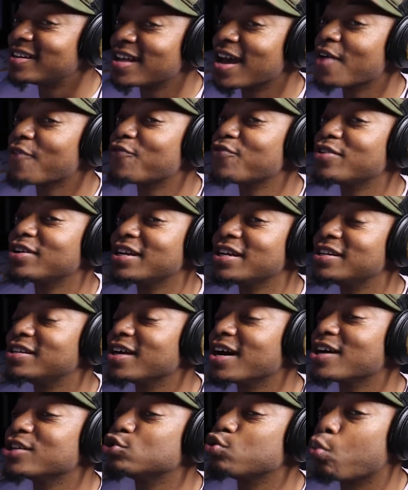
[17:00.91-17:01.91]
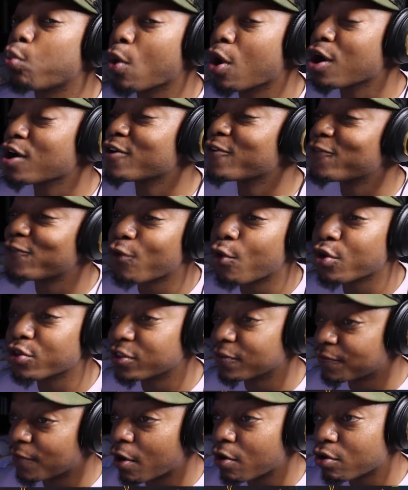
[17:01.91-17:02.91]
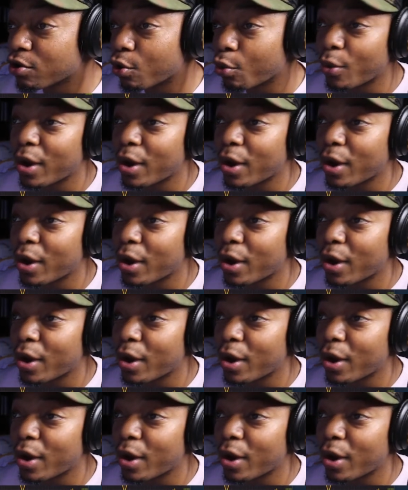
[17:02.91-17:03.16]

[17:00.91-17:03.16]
definitely does work for the vocal,